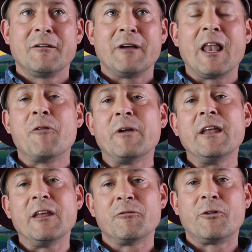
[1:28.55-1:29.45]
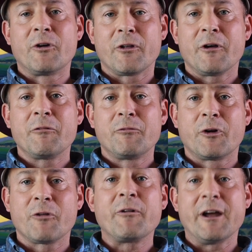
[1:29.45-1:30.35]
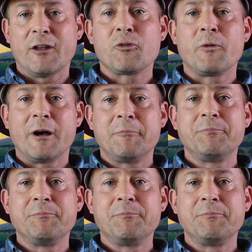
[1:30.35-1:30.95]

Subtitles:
elevating for the wine as well.